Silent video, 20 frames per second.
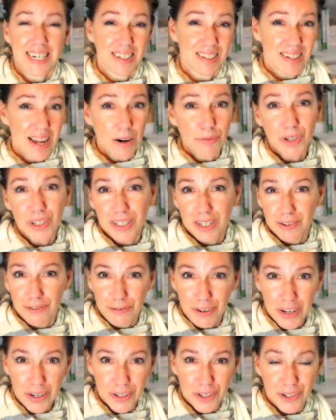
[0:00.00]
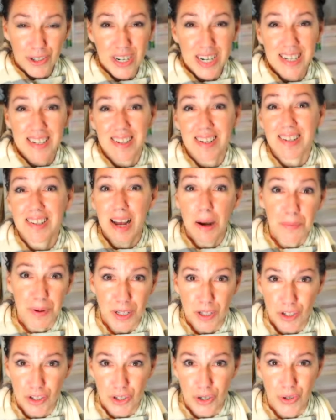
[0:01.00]
It's not really a failure, it's a
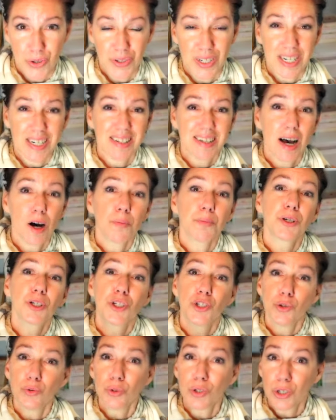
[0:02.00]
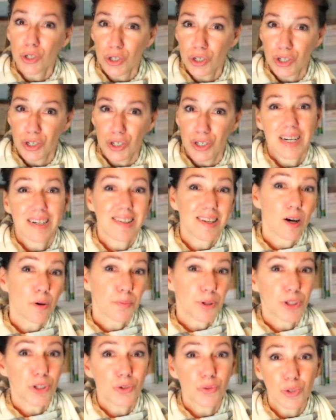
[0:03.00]
stepping stone. It's helping you learn. It's
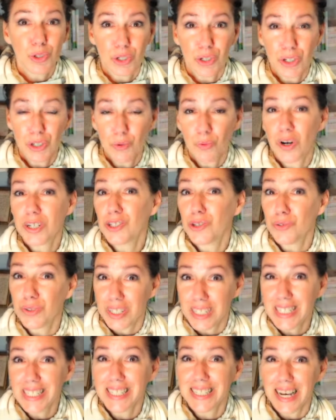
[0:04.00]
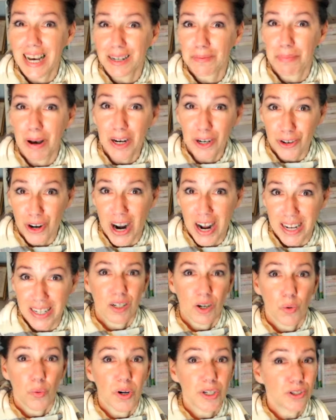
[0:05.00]
helping you learn what you need to get better
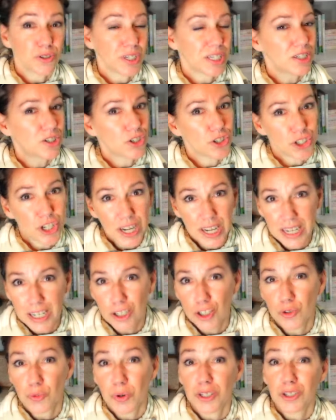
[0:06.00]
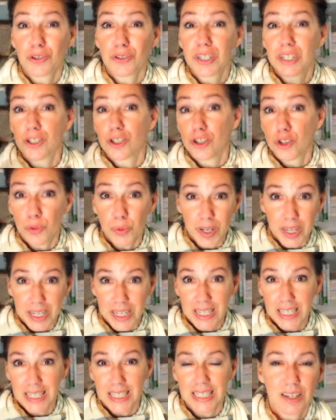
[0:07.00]
at, what you need to change, what you need to
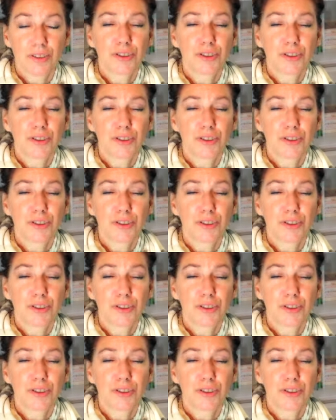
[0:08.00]
tweak.